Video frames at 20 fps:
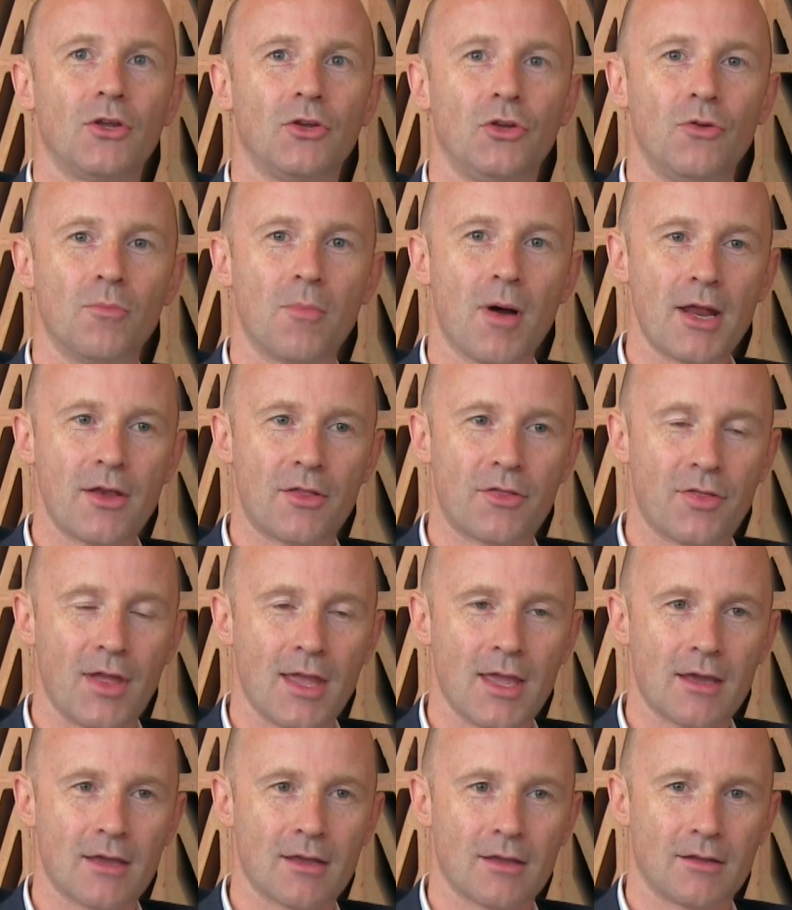You might
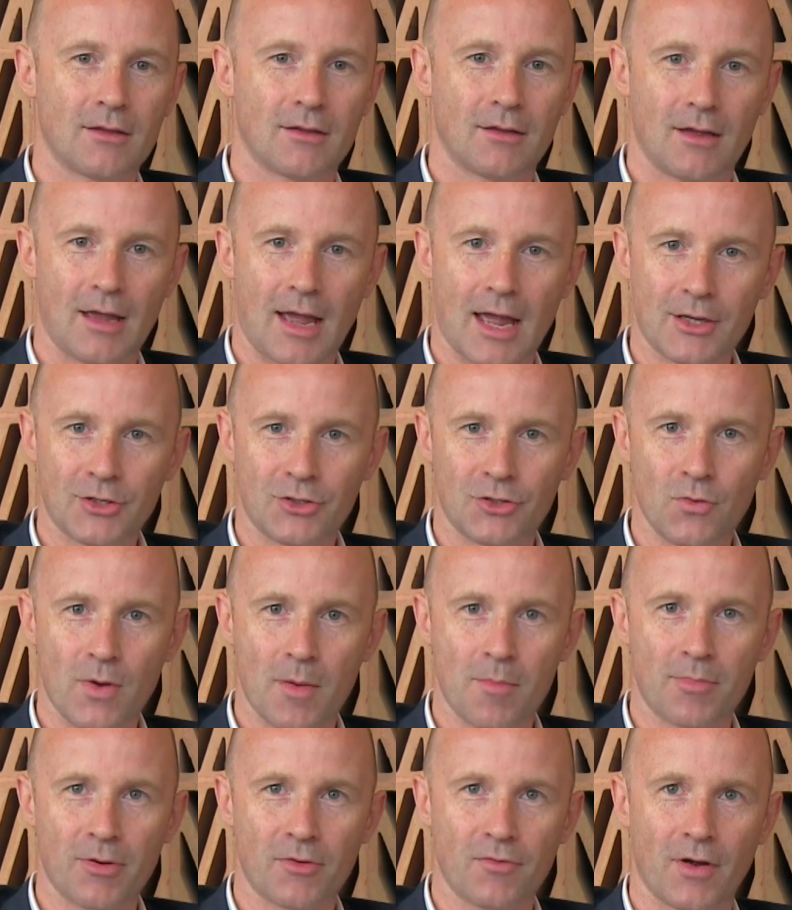think, as you
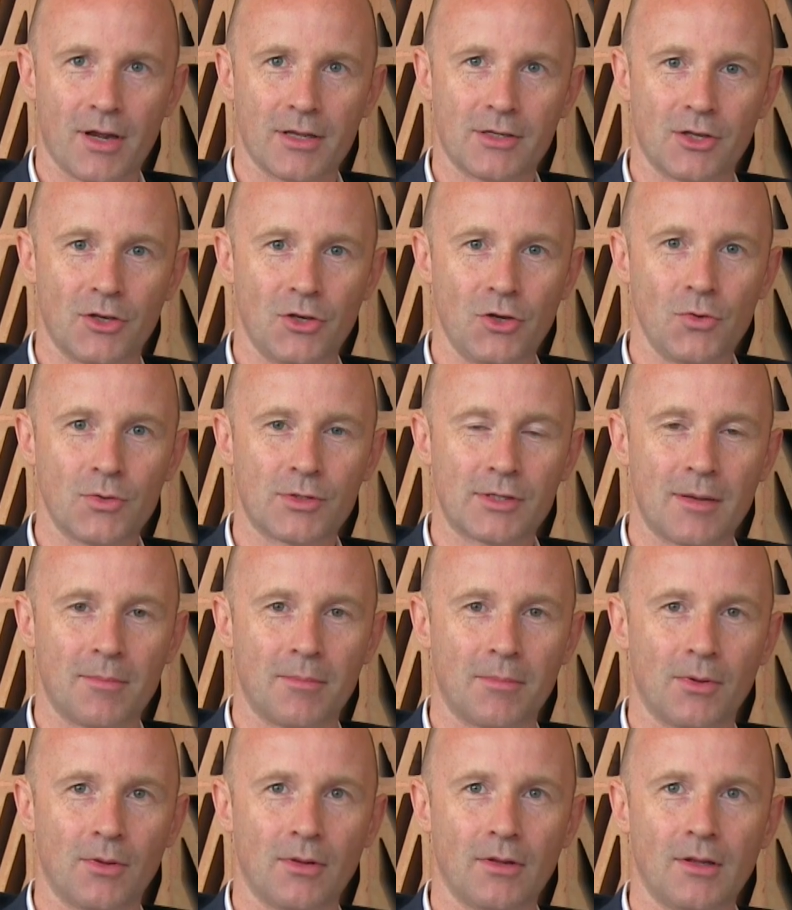improvise a new
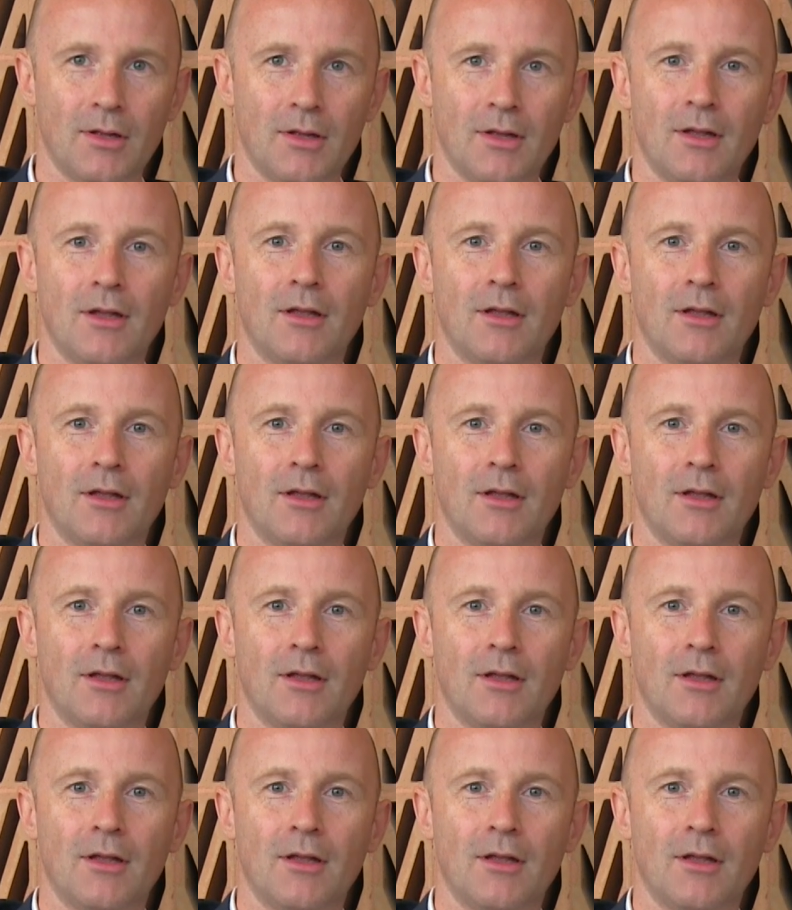symbol,